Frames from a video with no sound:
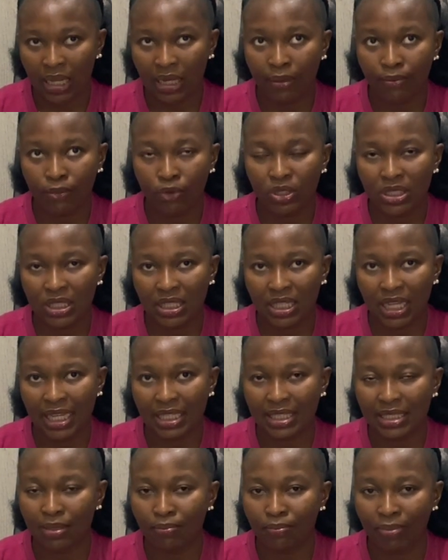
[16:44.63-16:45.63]
and I'm not saying
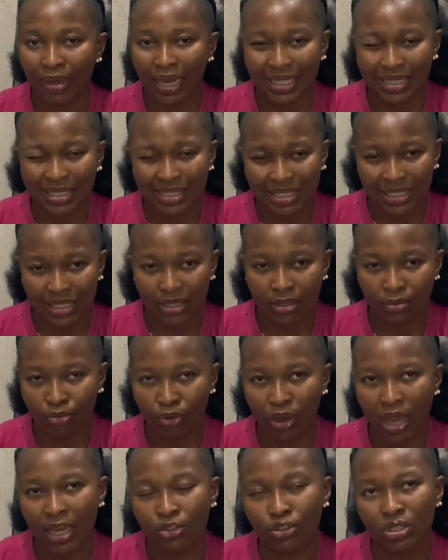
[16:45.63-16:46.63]
that it's a bad thing,
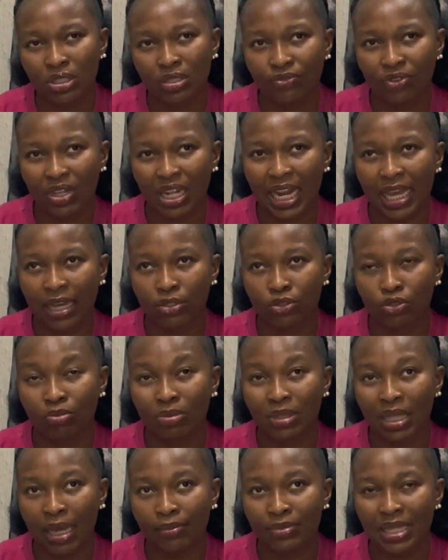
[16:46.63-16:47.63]
but I just feel like
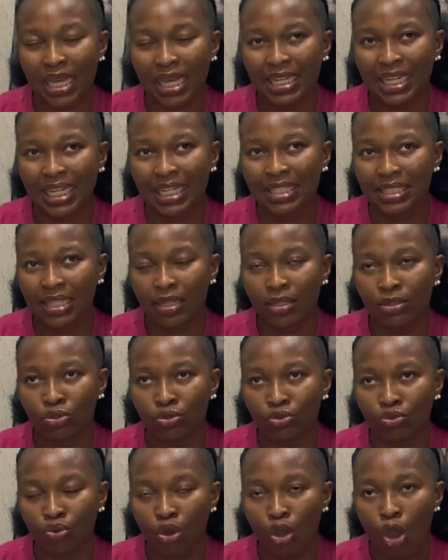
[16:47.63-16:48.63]
sometimes I then
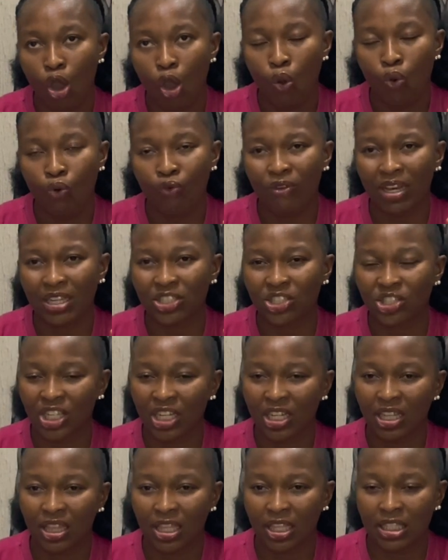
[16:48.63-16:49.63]
tend to
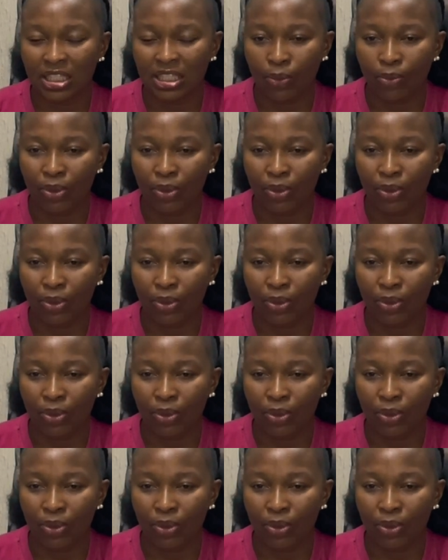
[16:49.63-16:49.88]
overshare things.